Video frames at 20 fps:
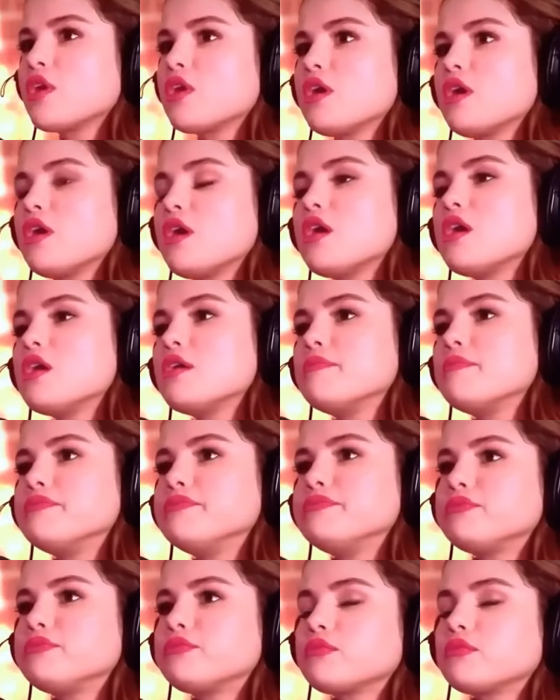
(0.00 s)
his
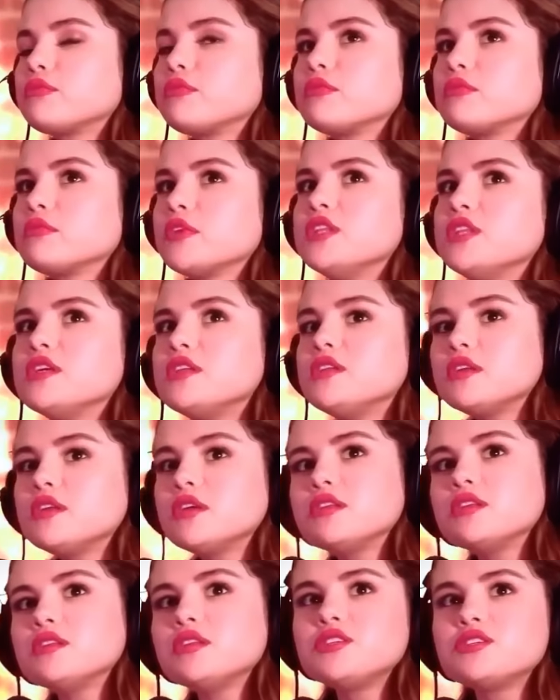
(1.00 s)
posts, one stood out for
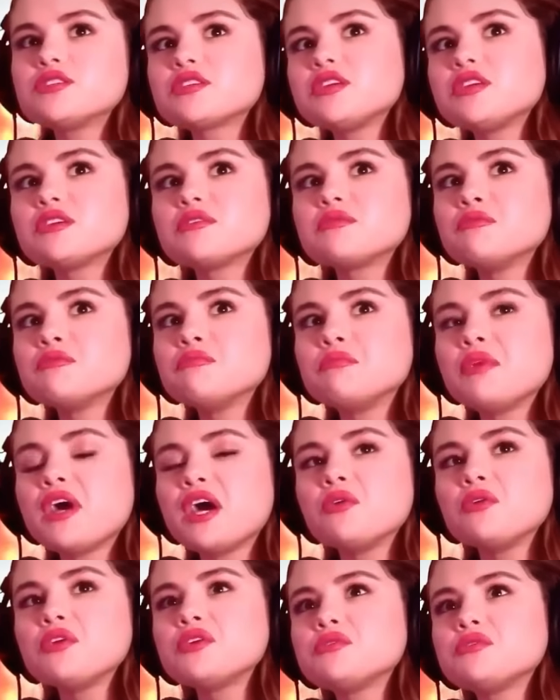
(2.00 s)
its rawness and
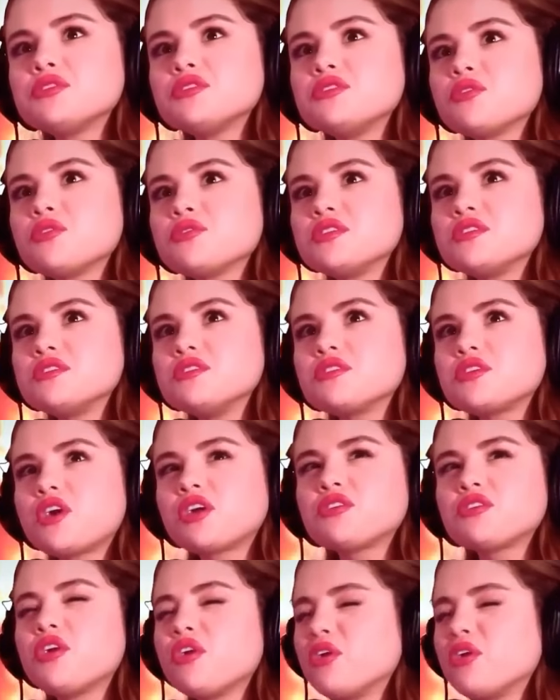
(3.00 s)
emotional weight.